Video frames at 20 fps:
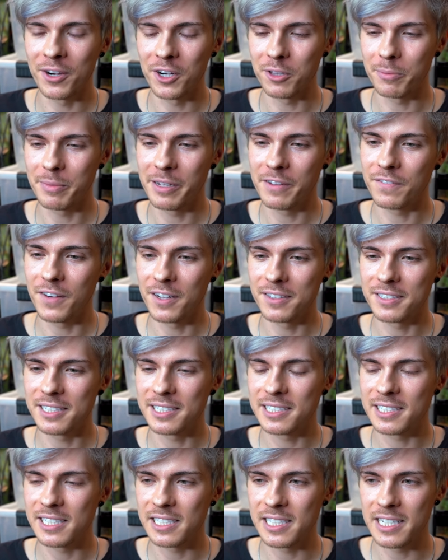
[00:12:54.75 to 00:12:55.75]
and it'll be fun to
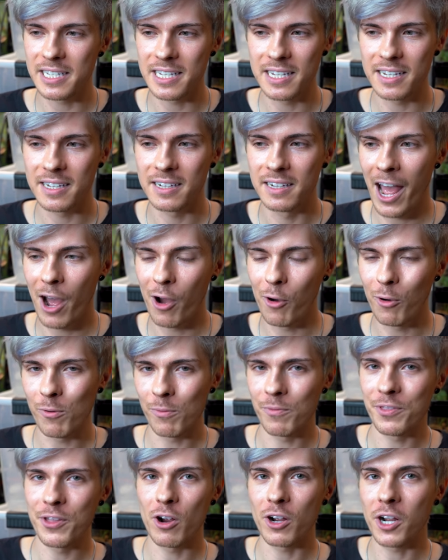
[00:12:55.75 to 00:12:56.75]
see
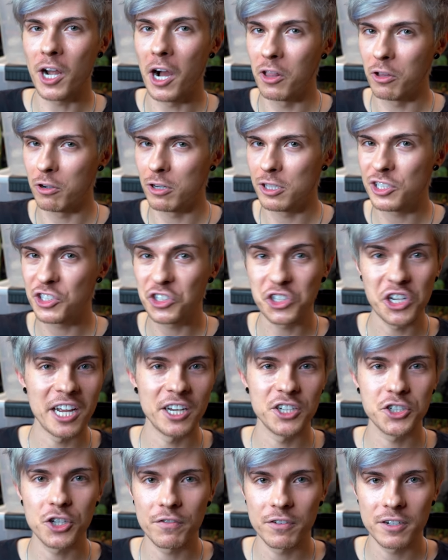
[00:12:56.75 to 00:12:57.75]
how their colors
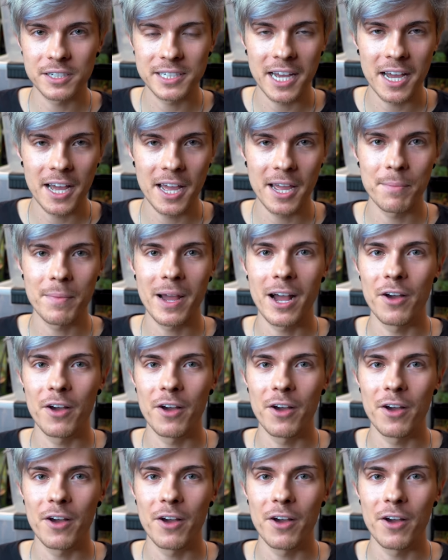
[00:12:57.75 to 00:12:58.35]
change over time,